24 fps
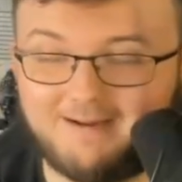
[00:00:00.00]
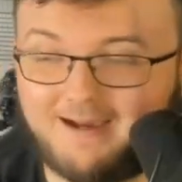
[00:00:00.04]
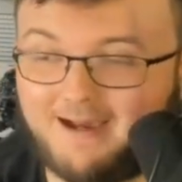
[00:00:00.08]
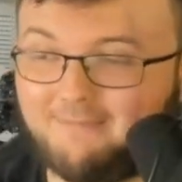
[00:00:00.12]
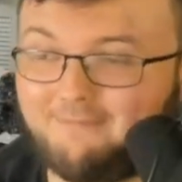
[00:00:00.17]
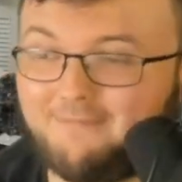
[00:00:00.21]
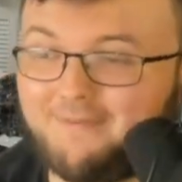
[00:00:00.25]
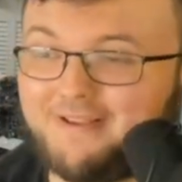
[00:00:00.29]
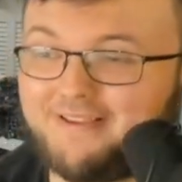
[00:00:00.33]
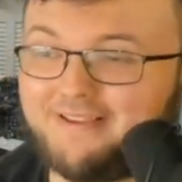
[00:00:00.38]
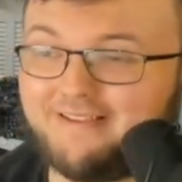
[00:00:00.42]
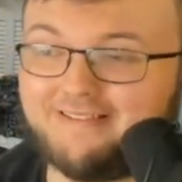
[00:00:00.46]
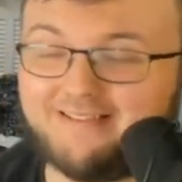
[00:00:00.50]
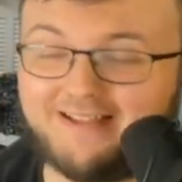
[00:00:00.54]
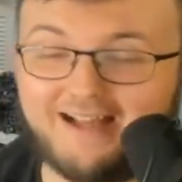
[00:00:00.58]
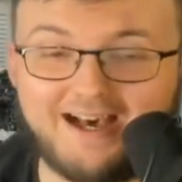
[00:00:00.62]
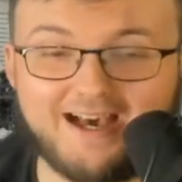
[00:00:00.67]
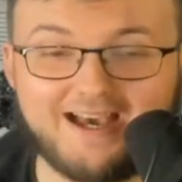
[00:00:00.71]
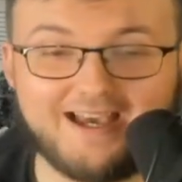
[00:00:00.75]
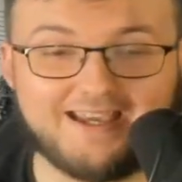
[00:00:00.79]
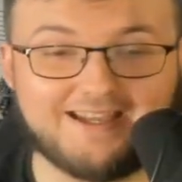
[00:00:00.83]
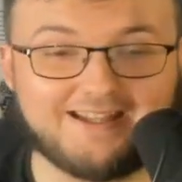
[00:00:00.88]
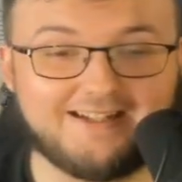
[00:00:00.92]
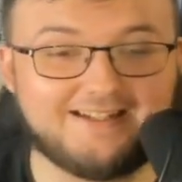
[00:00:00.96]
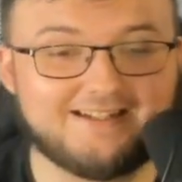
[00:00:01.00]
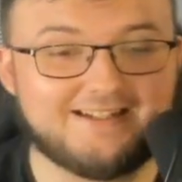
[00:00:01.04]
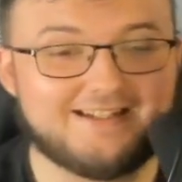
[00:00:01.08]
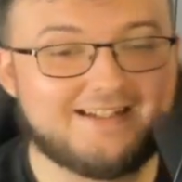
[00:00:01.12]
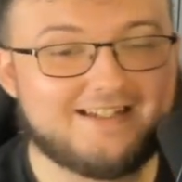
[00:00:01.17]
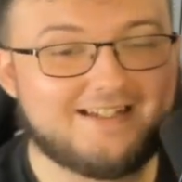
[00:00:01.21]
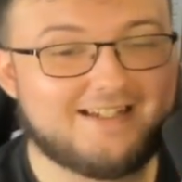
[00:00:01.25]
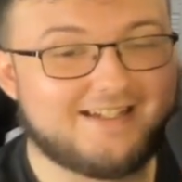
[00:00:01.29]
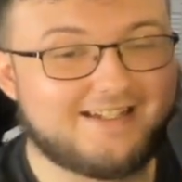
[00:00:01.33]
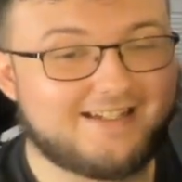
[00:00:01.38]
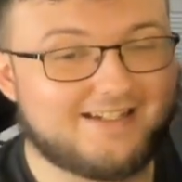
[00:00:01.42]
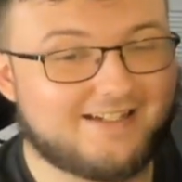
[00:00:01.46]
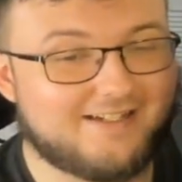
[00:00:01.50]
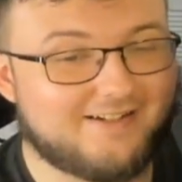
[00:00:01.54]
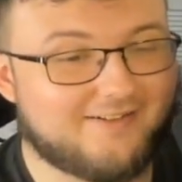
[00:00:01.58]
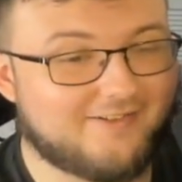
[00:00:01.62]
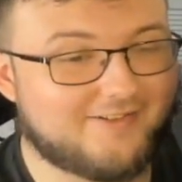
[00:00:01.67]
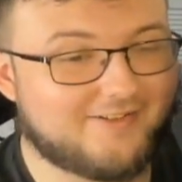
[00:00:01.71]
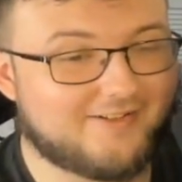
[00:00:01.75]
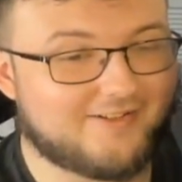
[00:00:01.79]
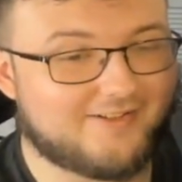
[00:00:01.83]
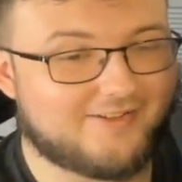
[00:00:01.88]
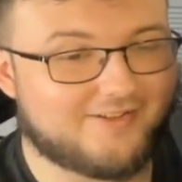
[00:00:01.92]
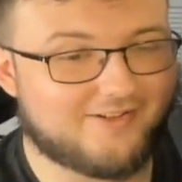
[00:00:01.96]
my offensive line can
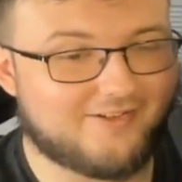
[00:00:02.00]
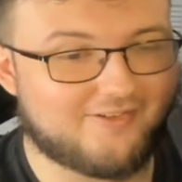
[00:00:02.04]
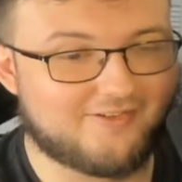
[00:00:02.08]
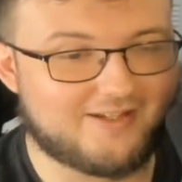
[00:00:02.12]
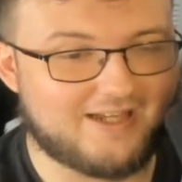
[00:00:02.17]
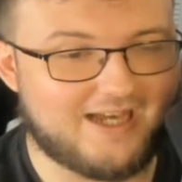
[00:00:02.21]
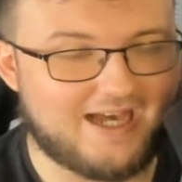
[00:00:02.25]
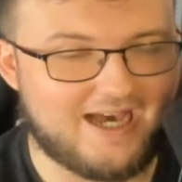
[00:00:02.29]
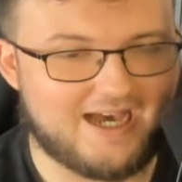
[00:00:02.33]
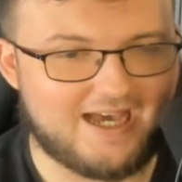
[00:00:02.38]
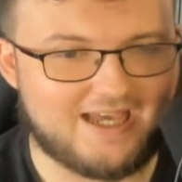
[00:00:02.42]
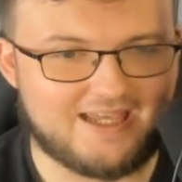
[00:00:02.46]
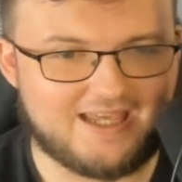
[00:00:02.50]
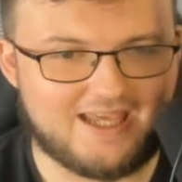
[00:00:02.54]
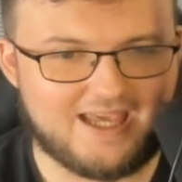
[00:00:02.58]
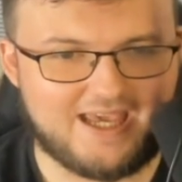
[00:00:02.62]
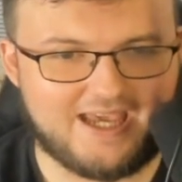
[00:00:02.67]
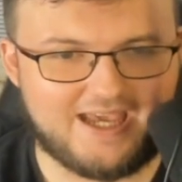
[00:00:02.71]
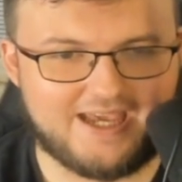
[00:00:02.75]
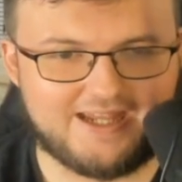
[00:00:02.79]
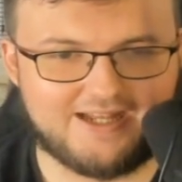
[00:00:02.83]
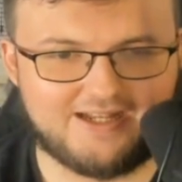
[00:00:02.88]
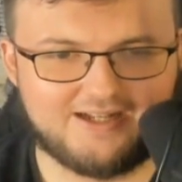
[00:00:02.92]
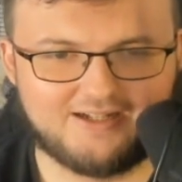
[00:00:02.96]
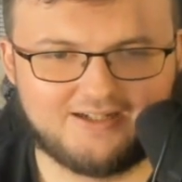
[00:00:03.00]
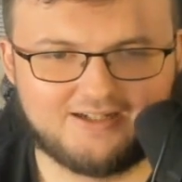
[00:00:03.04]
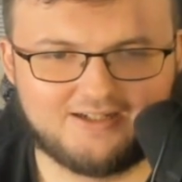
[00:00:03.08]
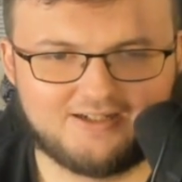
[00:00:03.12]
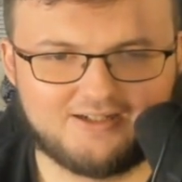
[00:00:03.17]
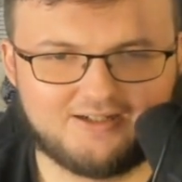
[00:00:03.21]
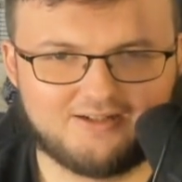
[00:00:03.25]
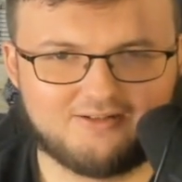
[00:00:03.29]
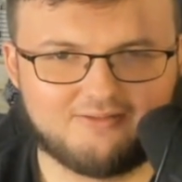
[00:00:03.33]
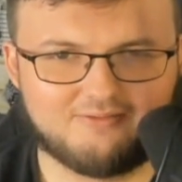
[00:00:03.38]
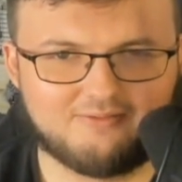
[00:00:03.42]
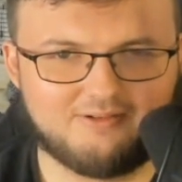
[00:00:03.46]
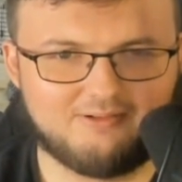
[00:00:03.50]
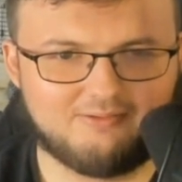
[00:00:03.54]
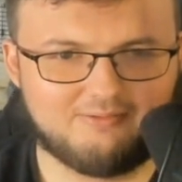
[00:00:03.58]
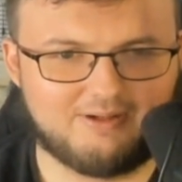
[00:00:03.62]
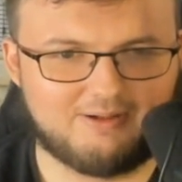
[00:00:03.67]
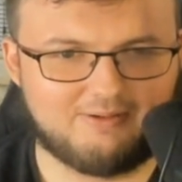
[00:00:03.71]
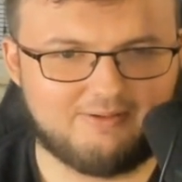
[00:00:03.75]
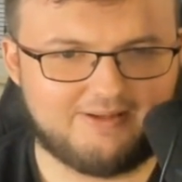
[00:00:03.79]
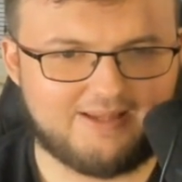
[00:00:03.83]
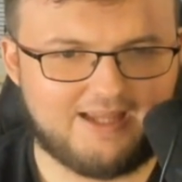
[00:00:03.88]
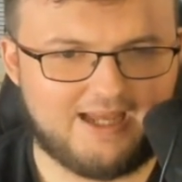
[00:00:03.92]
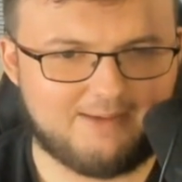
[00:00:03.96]
hold on to their guy. And
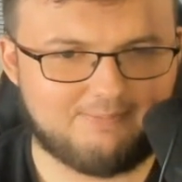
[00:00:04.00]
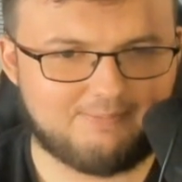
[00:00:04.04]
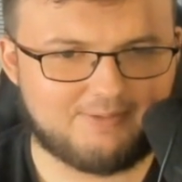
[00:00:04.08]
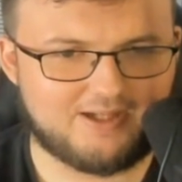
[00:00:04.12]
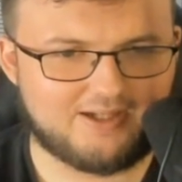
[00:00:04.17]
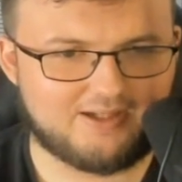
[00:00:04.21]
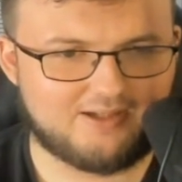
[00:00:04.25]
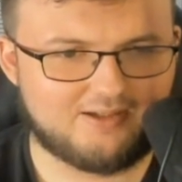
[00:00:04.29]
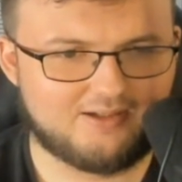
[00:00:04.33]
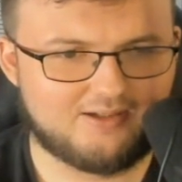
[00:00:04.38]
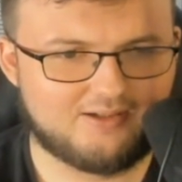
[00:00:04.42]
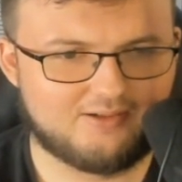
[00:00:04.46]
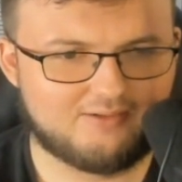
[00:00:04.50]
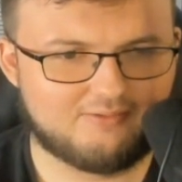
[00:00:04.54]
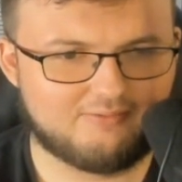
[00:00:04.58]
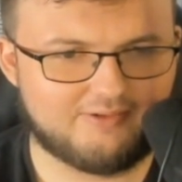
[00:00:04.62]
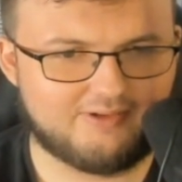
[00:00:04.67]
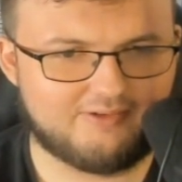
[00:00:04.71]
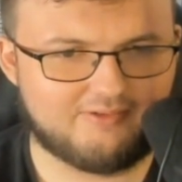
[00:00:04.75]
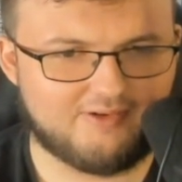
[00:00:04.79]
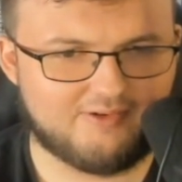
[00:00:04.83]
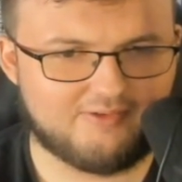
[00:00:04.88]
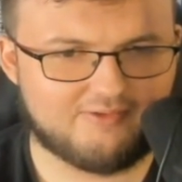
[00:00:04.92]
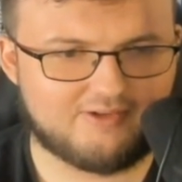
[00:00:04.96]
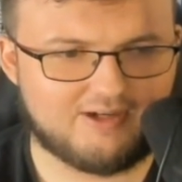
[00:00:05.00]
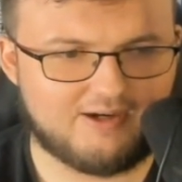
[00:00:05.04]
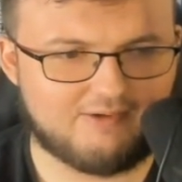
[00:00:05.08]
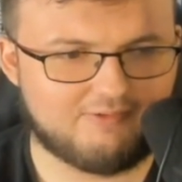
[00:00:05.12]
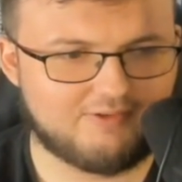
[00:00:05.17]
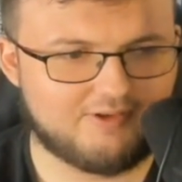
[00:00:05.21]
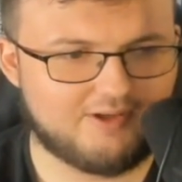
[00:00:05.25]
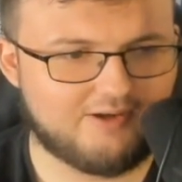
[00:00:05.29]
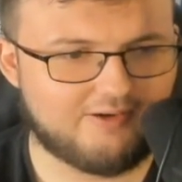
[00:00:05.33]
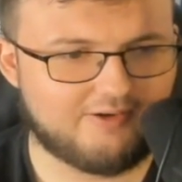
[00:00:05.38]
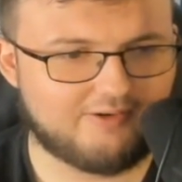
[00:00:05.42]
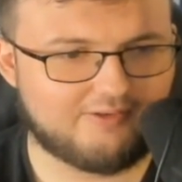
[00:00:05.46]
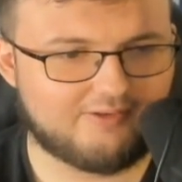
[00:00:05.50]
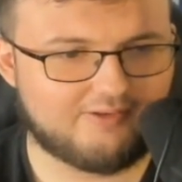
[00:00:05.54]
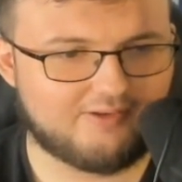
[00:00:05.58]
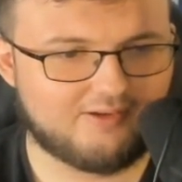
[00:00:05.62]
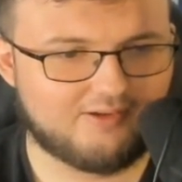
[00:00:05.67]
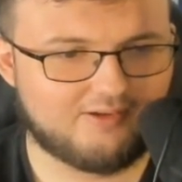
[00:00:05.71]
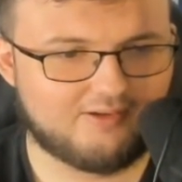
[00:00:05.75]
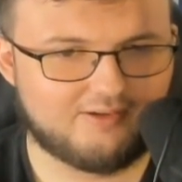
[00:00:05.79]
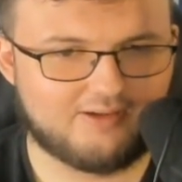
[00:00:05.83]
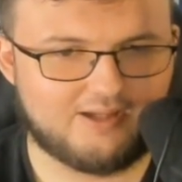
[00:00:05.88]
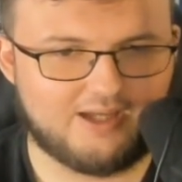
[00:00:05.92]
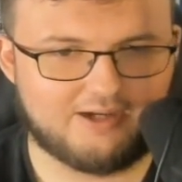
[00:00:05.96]
wait, what's happening? What's wrong with Trevor Lawrence?
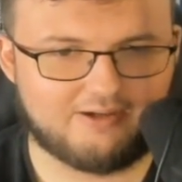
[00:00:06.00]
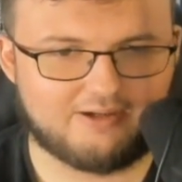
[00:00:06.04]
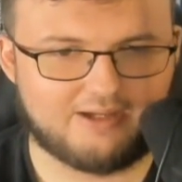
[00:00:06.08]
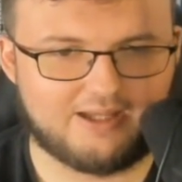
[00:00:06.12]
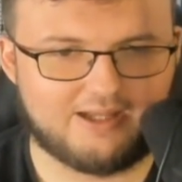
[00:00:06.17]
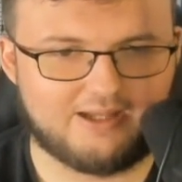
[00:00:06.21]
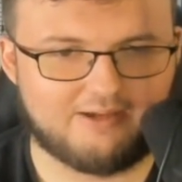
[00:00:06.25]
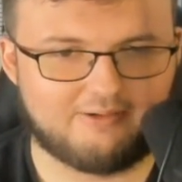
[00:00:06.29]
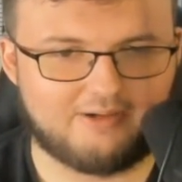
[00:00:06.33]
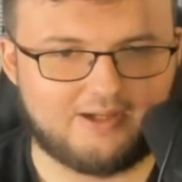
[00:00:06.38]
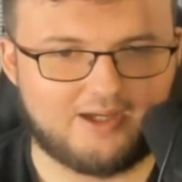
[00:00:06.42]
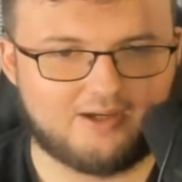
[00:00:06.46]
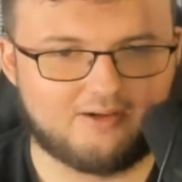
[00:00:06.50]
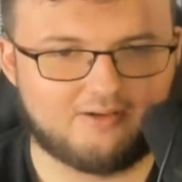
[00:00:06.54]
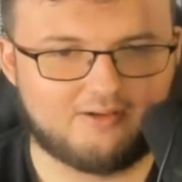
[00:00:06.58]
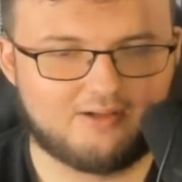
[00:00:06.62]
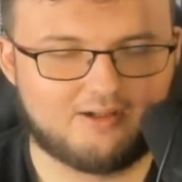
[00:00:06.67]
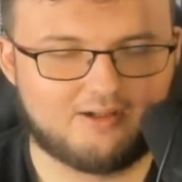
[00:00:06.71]
Okay, there we go.